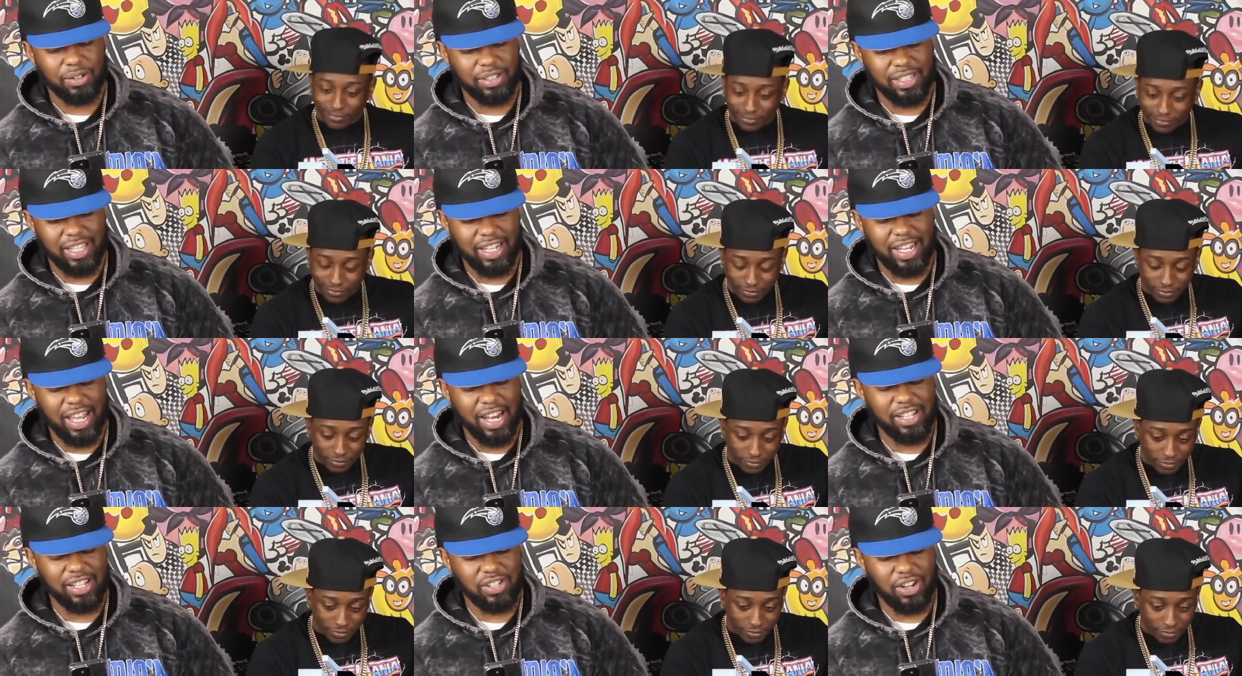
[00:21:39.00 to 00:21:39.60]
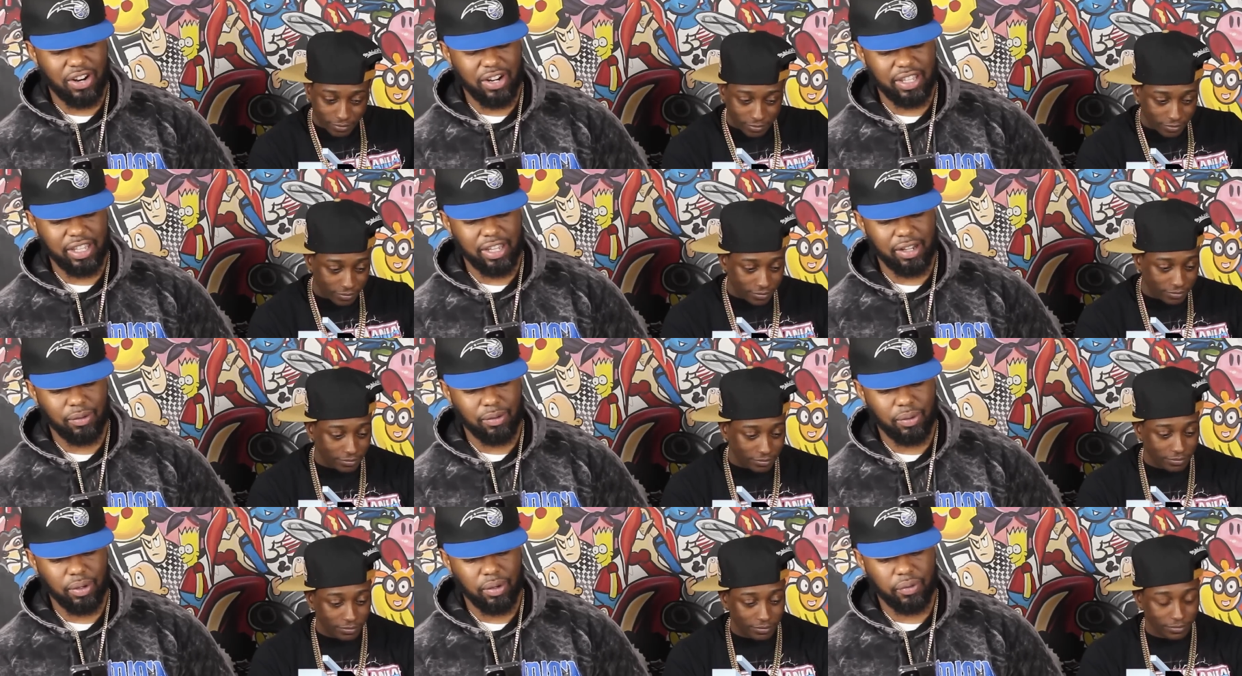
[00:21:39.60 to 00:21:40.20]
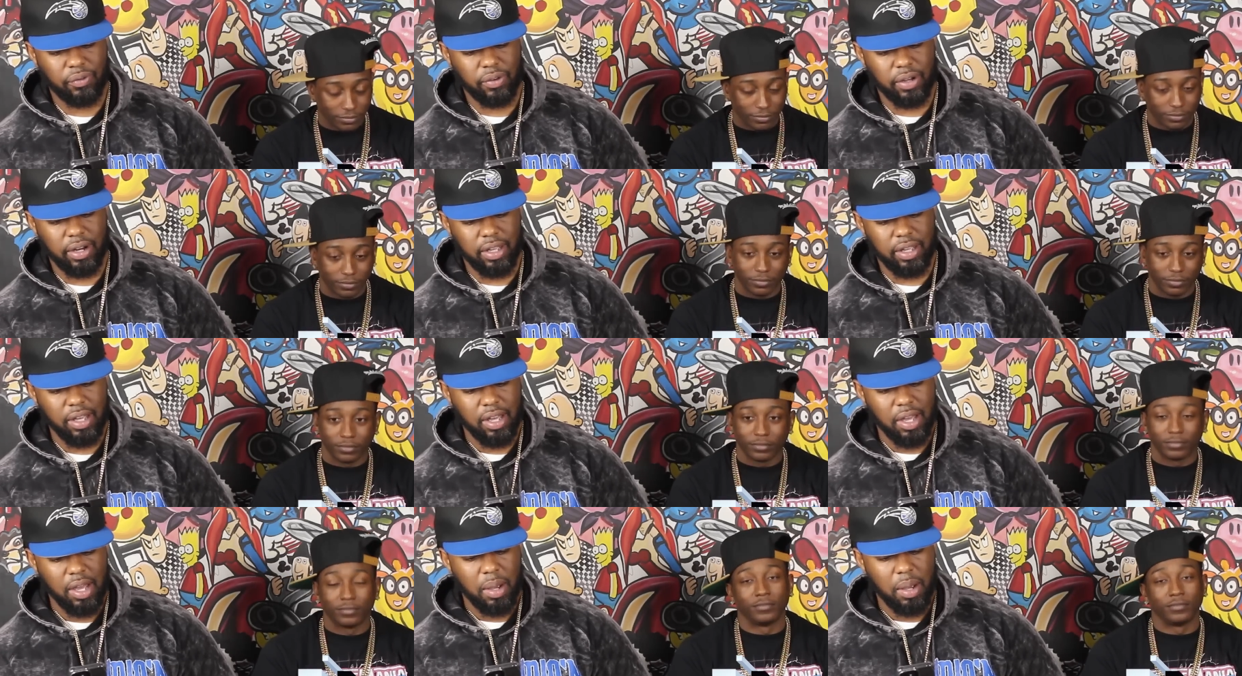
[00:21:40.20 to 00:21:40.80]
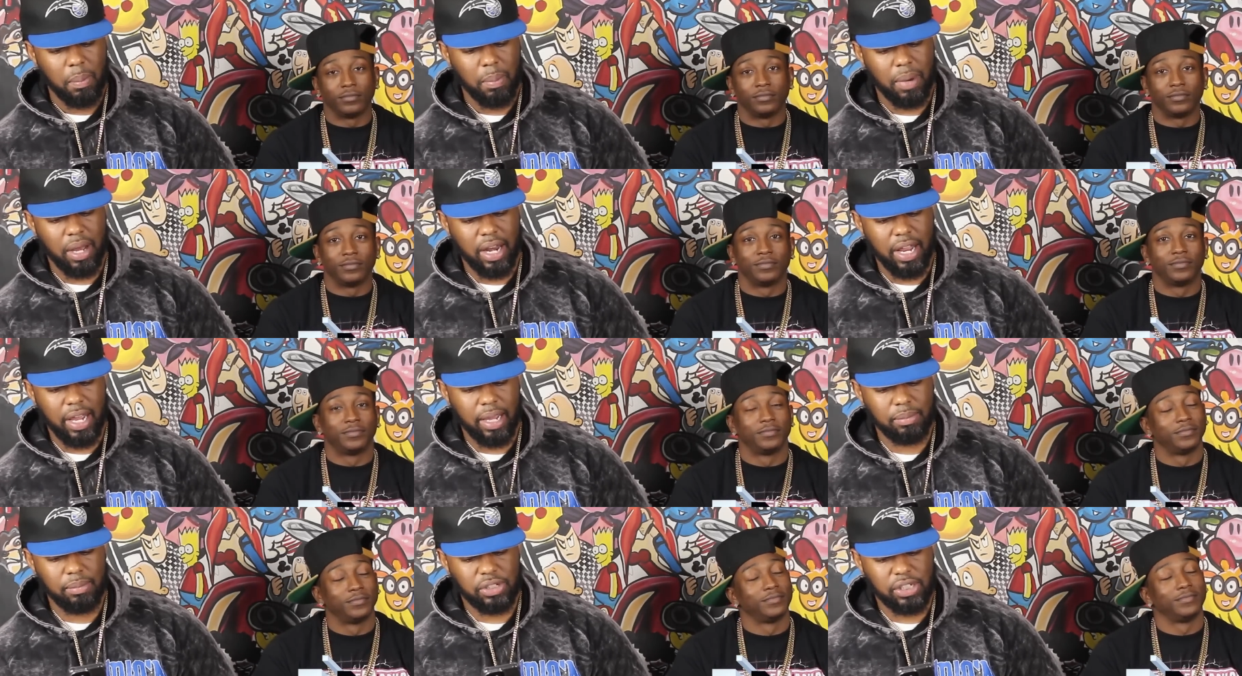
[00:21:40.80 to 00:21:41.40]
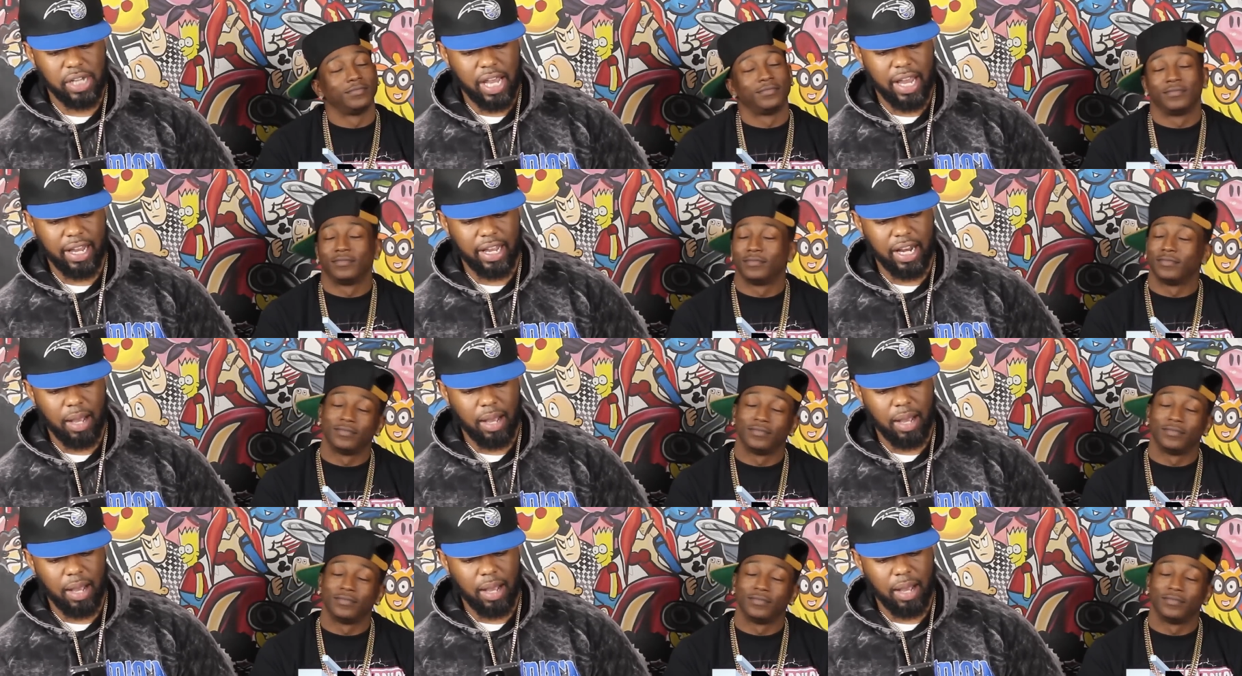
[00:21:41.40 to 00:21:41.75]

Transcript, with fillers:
Speaker 1: was. Then he started getting real funny. Mm. My name Jag,